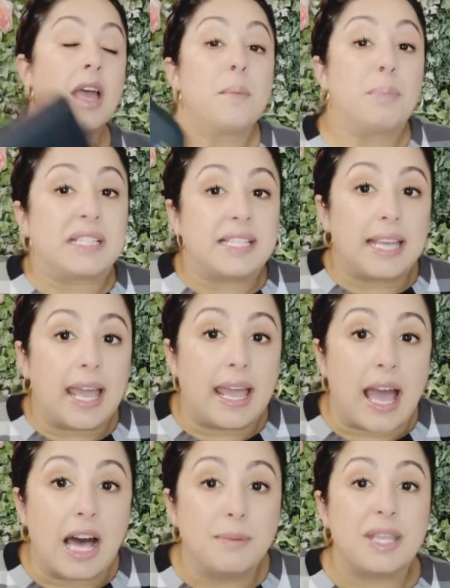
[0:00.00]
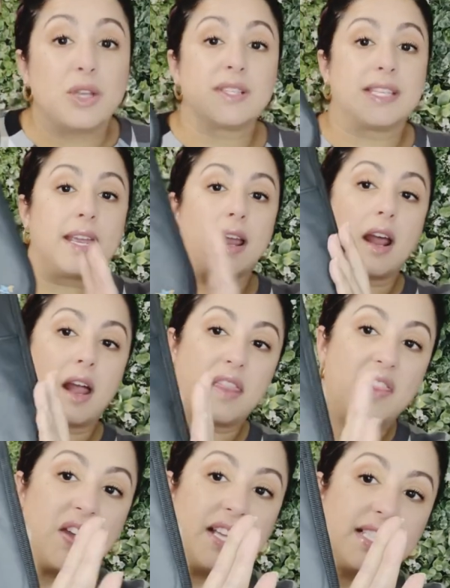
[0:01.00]
But today I'll be using
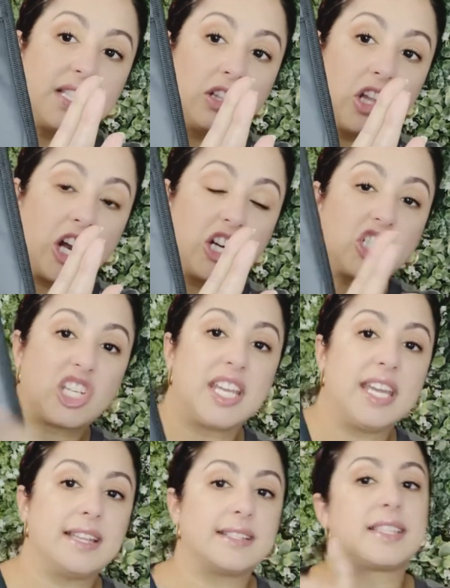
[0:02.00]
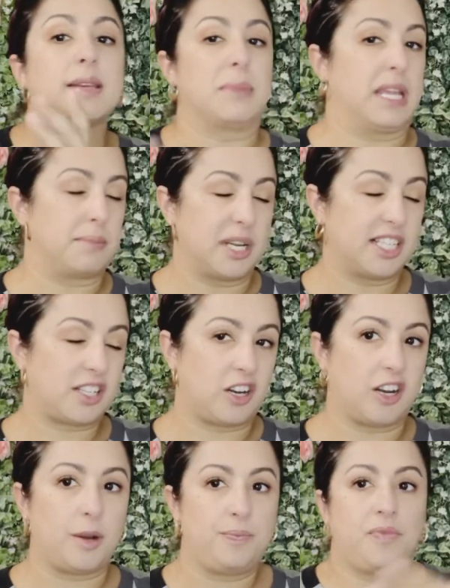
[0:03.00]
this large kit to make my
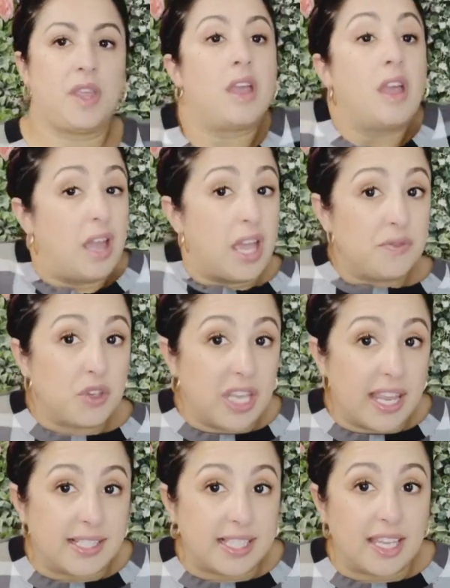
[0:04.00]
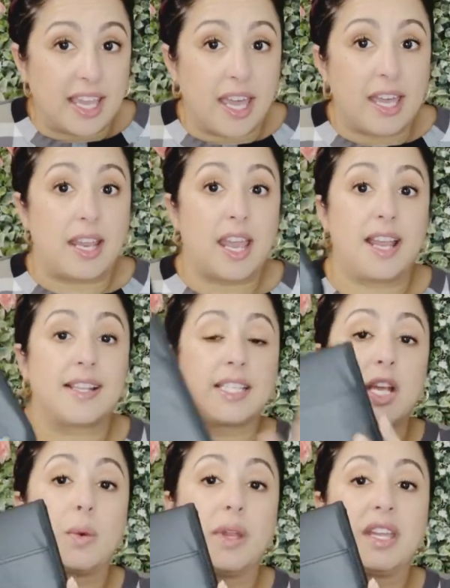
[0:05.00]
skirt. If you'd like to get a
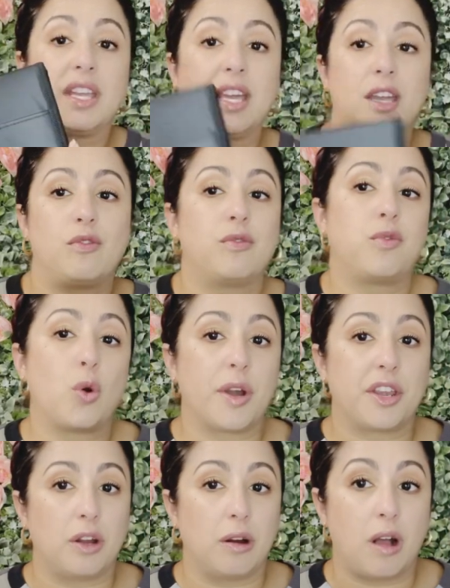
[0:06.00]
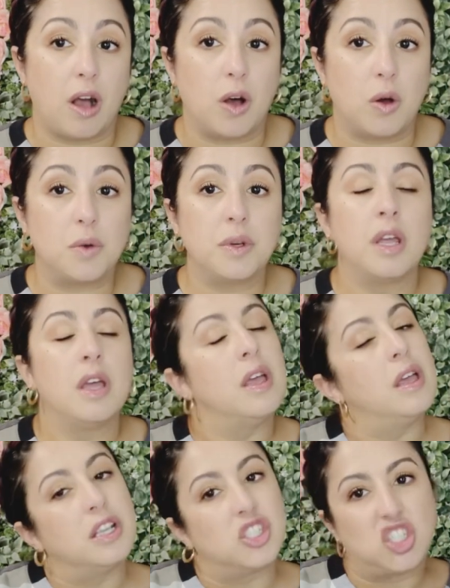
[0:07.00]
sewing kit for your own,
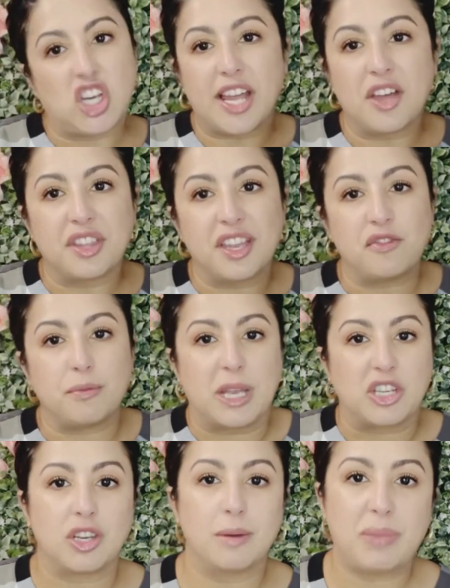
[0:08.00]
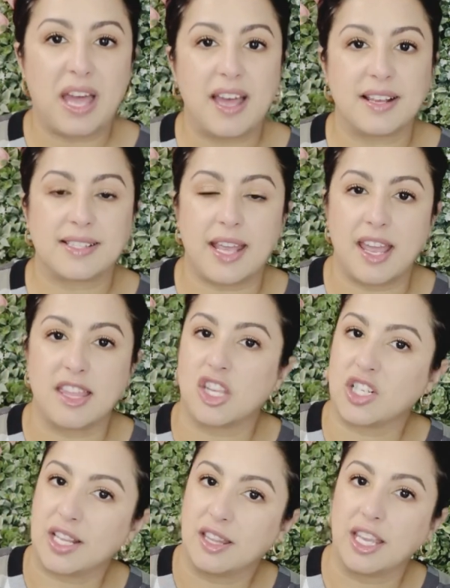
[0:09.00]
check out the information box and
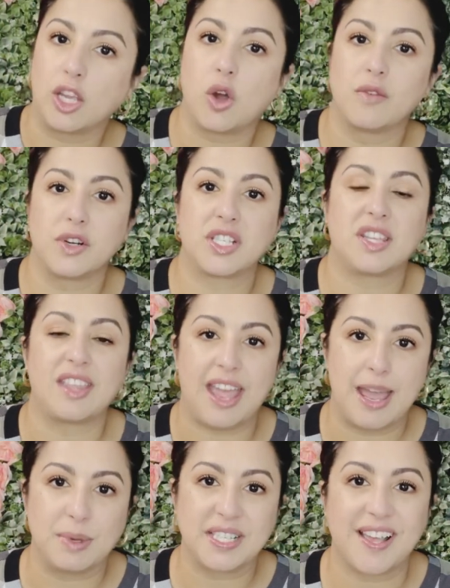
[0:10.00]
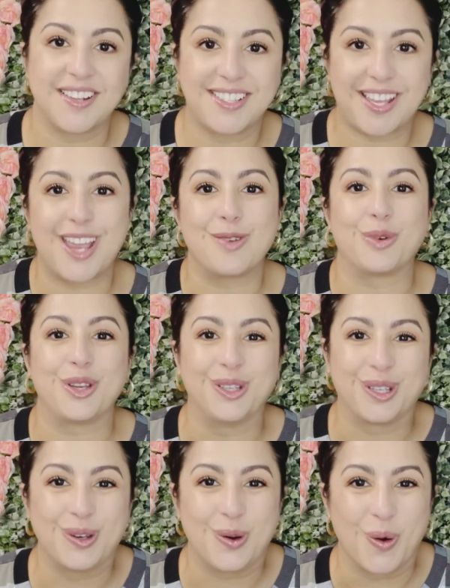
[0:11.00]
there's a link over to the Amazon site where you
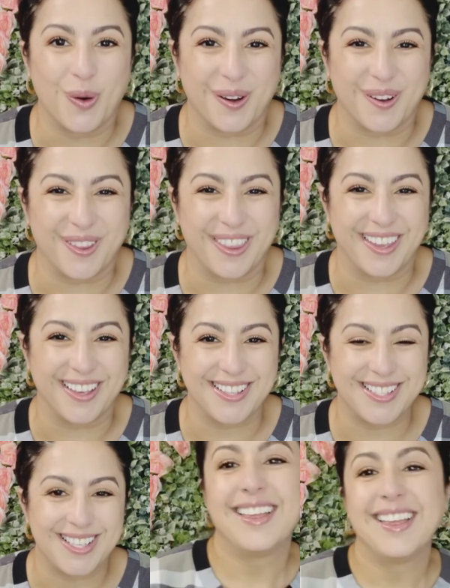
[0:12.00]
can order this.